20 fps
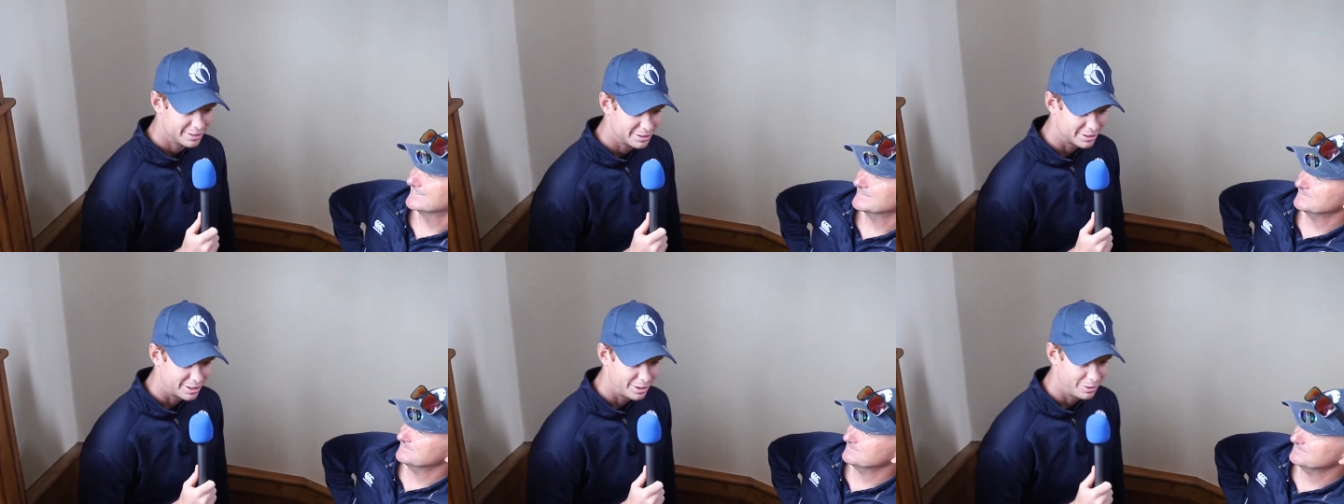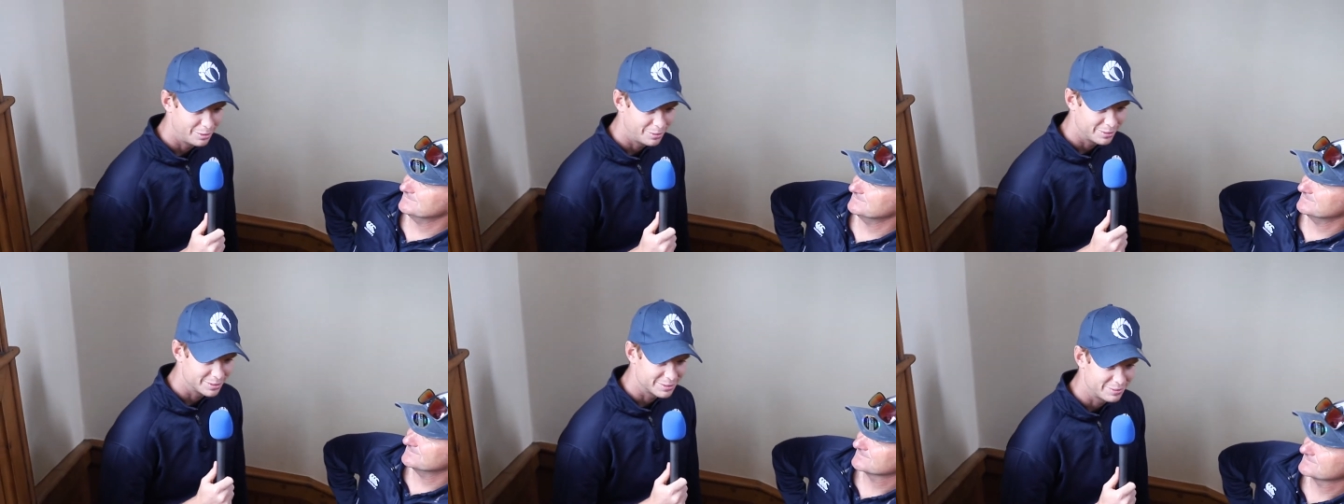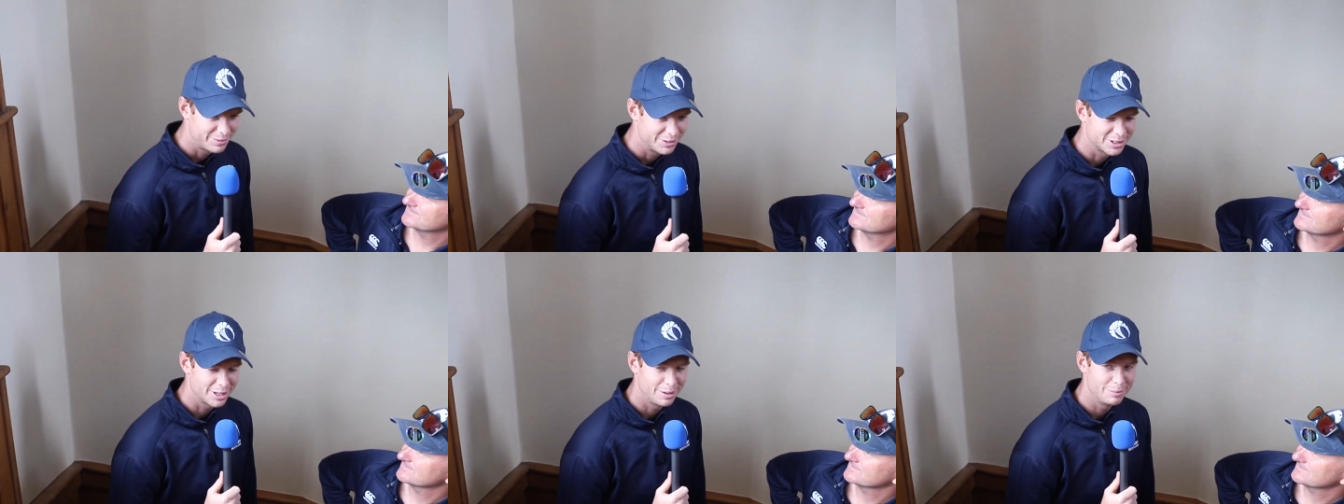So
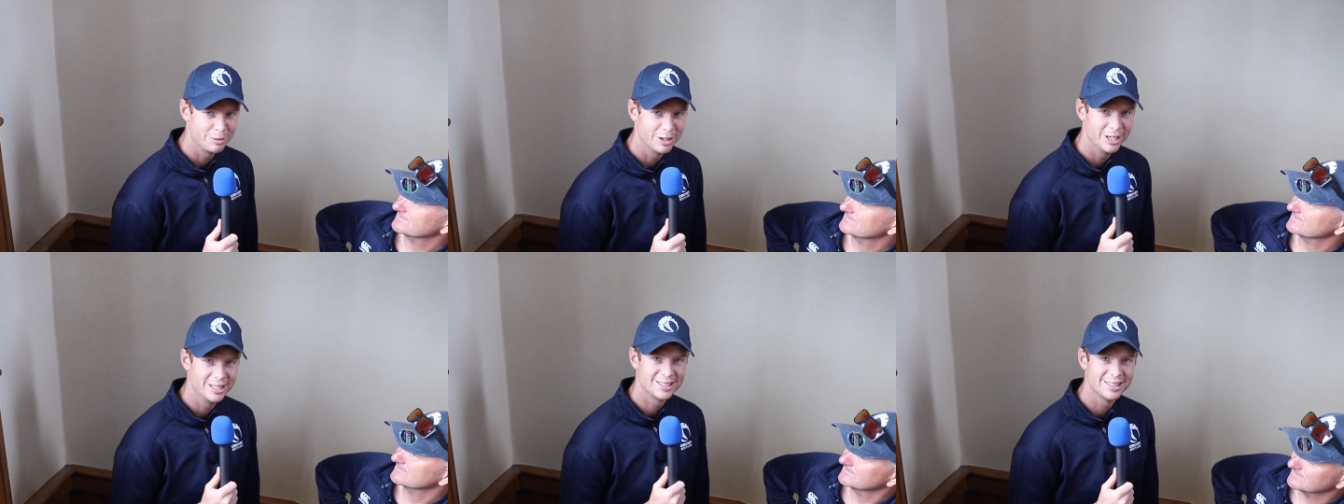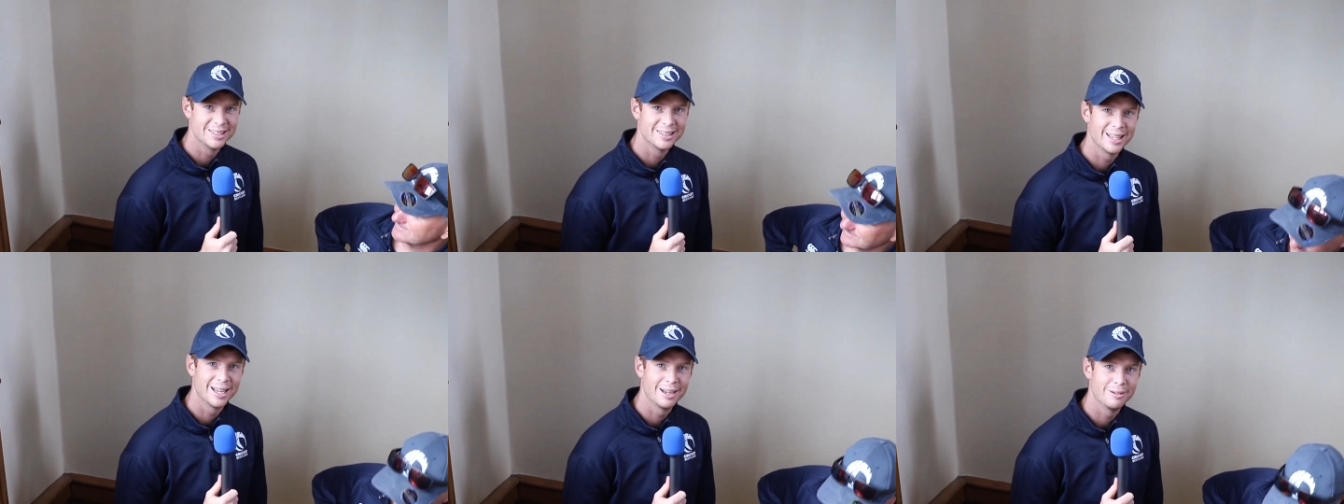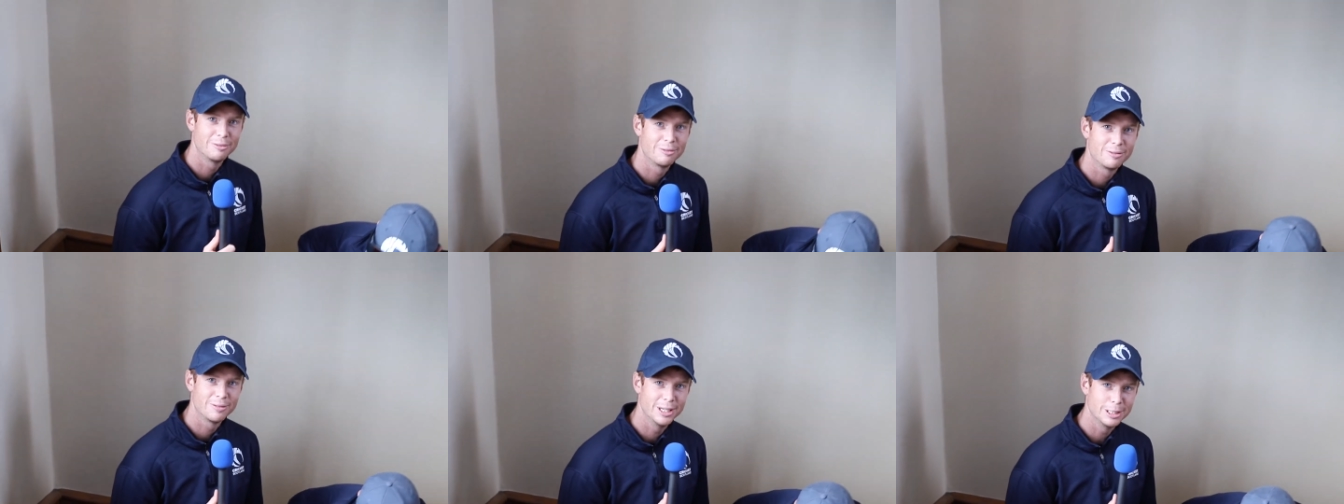for some reason
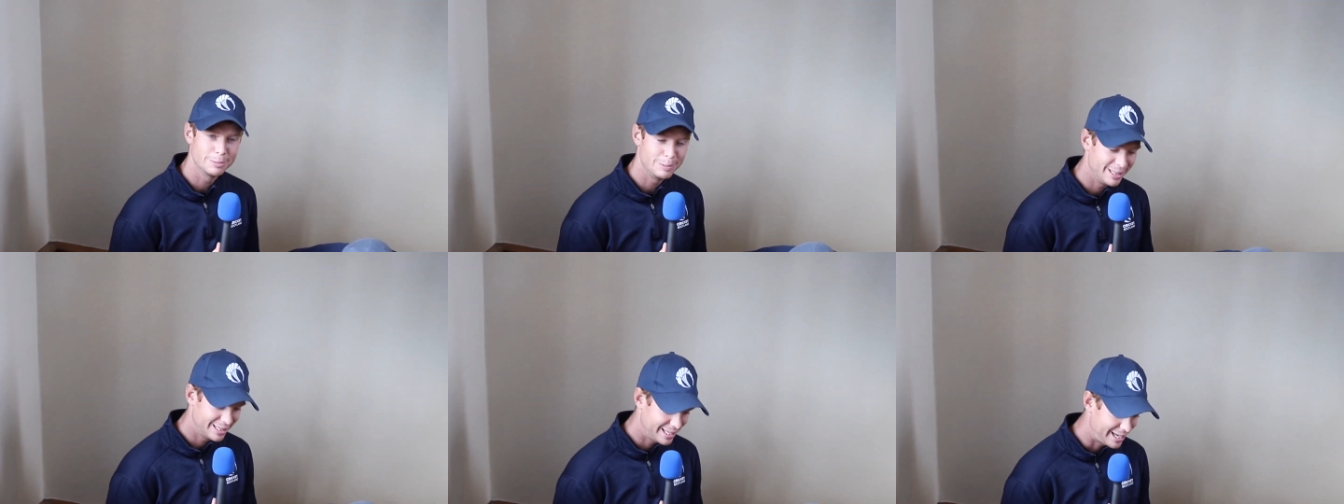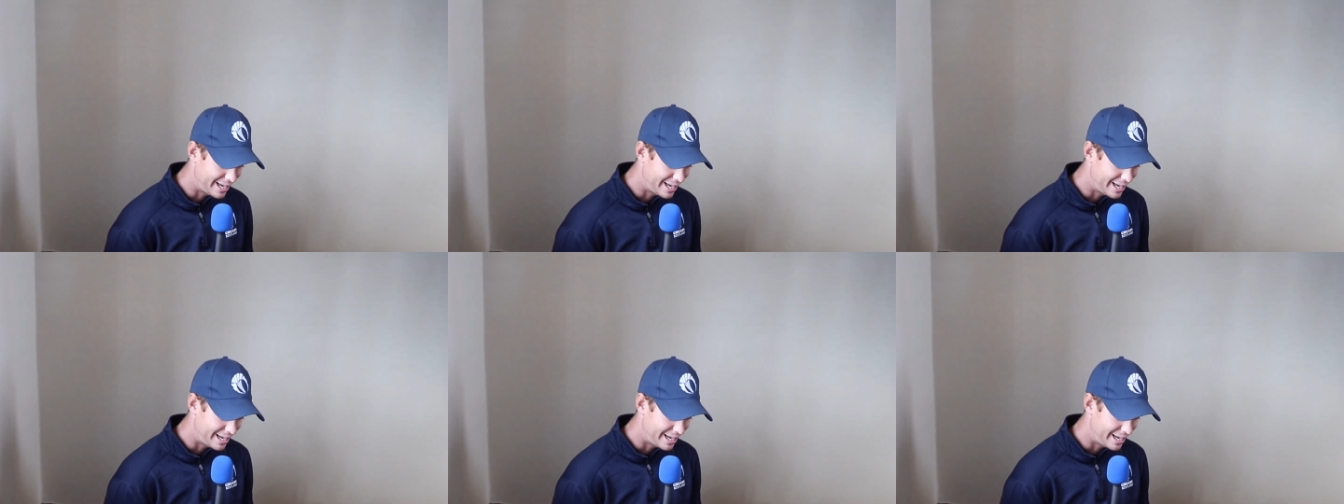they've he's been